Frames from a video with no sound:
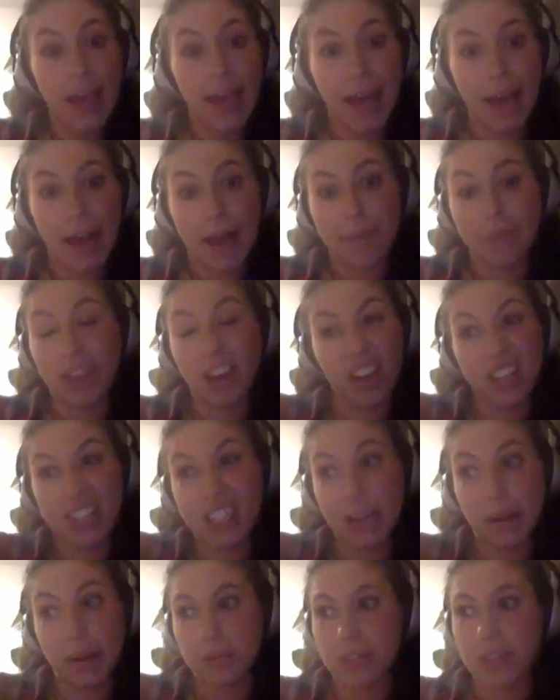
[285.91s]
And the
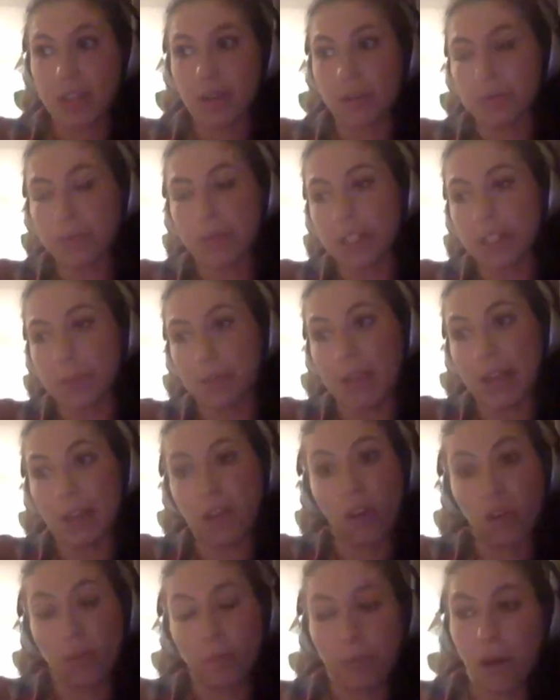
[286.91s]
idea was that it was meant to be
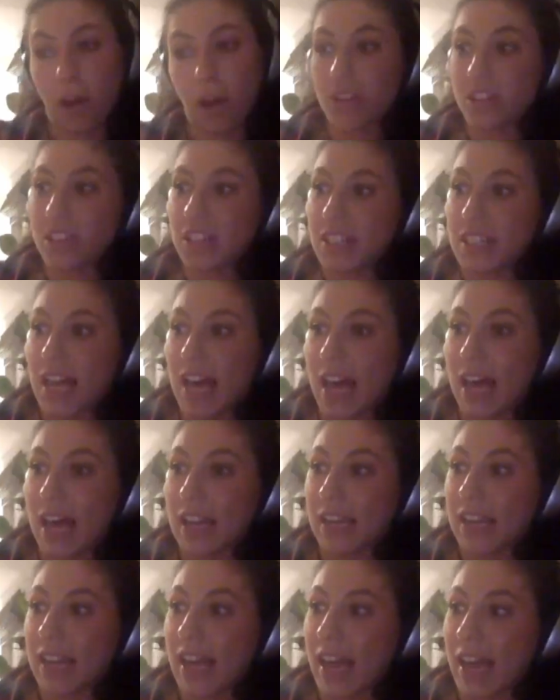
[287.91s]

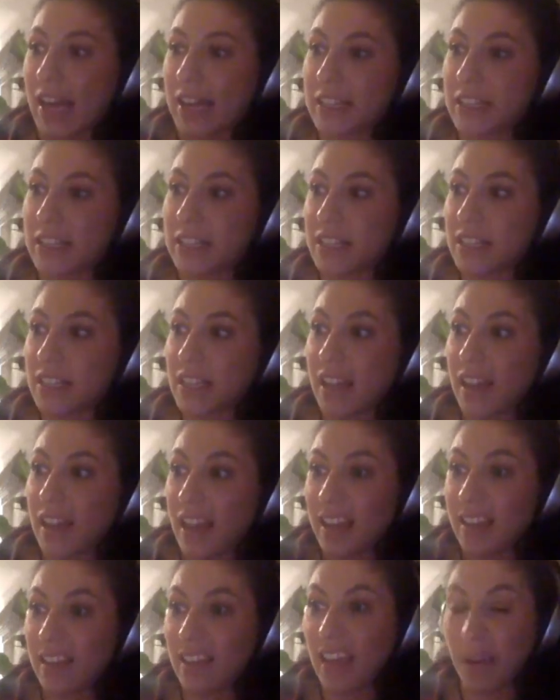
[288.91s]
non-partisan, and
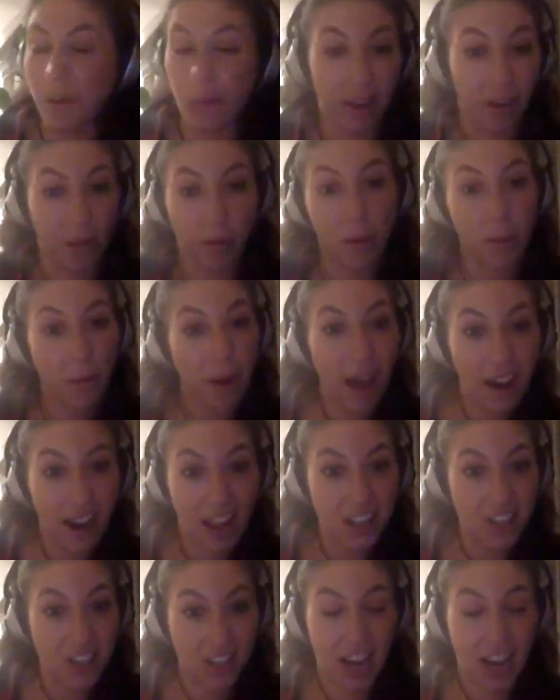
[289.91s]
it went quite well,
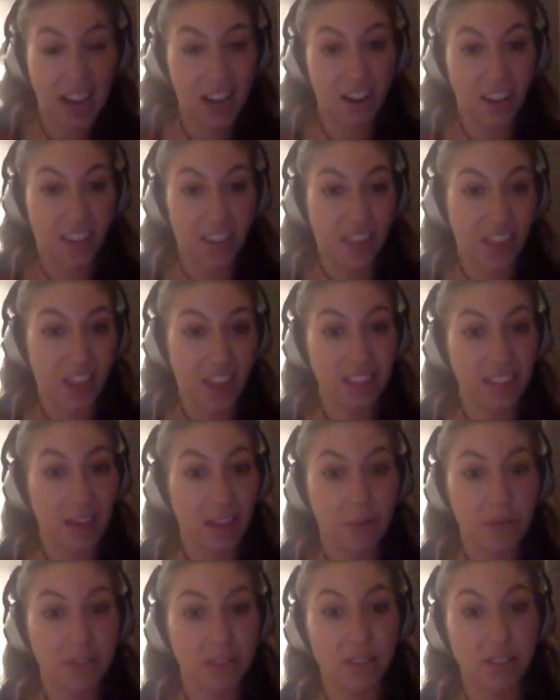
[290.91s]
actually. And I think there
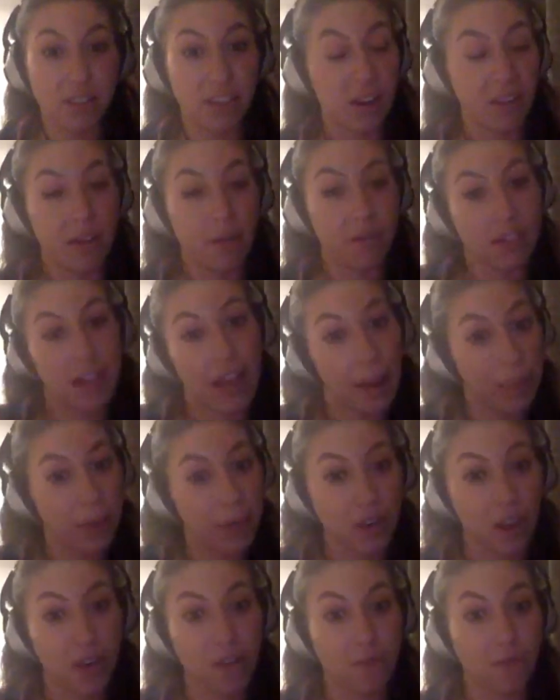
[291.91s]
was an
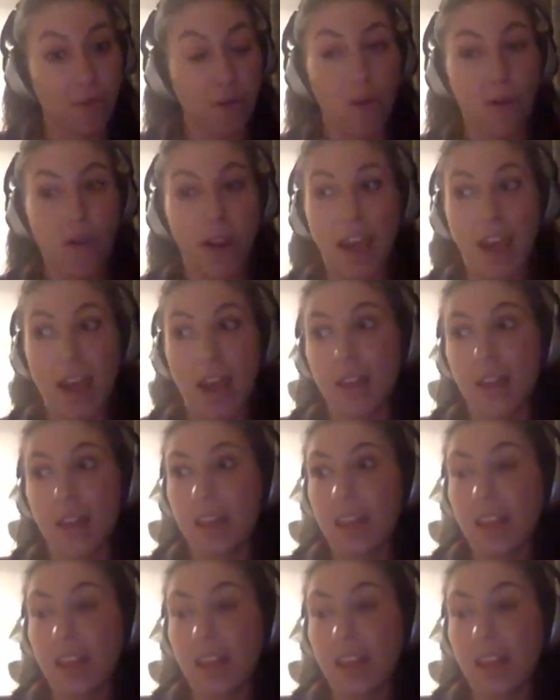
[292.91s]
appetite for it.